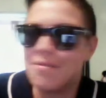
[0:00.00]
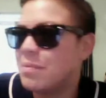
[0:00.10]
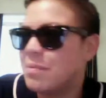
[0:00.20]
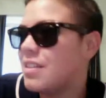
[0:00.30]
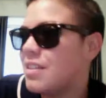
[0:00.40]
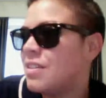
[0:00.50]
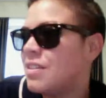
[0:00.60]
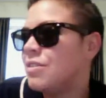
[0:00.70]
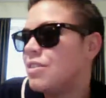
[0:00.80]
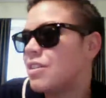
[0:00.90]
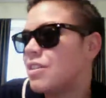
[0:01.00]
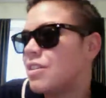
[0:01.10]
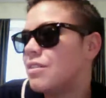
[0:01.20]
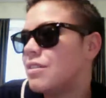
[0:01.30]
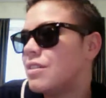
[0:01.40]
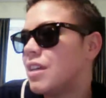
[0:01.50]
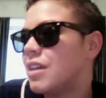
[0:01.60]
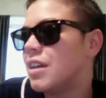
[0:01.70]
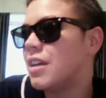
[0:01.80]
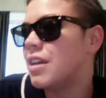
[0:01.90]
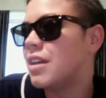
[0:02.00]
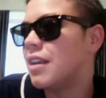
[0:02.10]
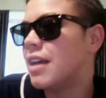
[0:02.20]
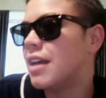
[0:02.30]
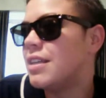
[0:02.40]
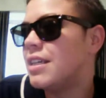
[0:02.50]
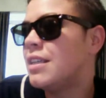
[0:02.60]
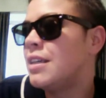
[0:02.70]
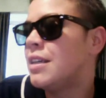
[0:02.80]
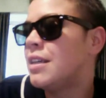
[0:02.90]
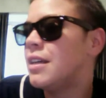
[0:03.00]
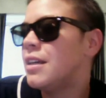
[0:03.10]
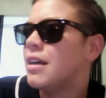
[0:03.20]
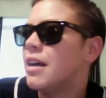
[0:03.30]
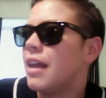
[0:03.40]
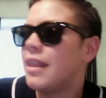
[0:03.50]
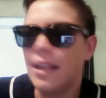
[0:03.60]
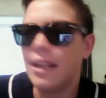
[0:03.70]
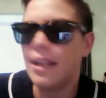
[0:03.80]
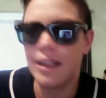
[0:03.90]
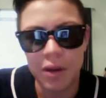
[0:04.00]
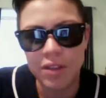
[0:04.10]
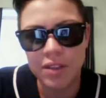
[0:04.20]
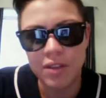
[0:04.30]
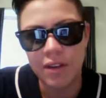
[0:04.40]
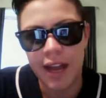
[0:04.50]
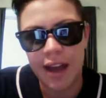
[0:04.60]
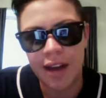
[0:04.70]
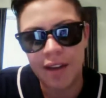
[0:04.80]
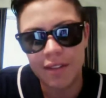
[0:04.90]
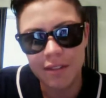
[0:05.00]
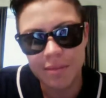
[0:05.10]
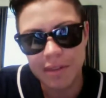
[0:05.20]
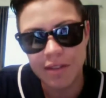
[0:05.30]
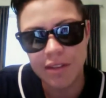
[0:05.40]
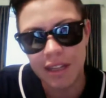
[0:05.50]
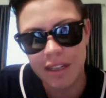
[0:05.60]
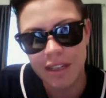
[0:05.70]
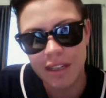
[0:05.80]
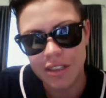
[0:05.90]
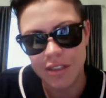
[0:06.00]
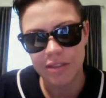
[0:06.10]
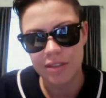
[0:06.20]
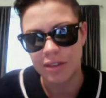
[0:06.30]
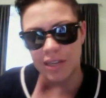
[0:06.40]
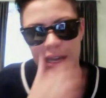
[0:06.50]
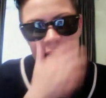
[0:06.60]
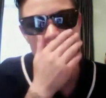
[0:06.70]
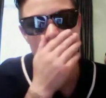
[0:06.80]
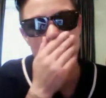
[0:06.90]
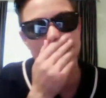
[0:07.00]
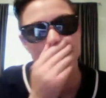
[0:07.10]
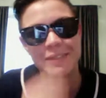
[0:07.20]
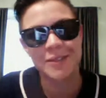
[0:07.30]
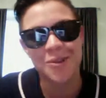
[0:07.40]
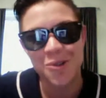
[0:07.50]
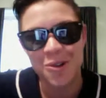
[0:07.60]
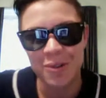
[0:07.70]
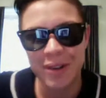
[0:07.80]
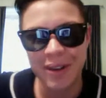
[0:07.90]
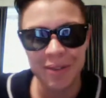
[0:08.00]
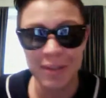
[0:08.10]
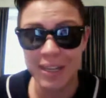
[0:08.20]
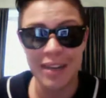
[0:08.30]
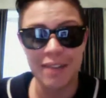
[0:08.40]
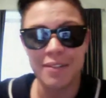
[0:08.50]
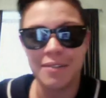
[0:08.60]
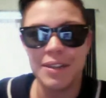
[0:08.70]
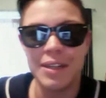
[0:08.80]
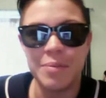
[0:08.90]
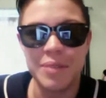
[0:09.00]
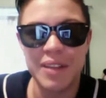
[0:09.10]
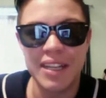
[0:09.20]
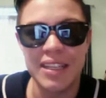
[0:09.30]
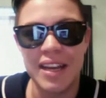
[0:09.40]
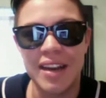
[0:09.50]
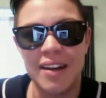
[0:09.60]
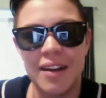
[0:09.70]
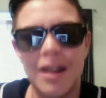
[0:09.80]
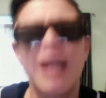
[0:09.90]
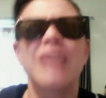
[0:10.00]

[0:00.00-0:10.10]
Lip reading: We played two shows in London. I think they were both sold out. Both London shows were sold out, so that was cool. We'd never really played there.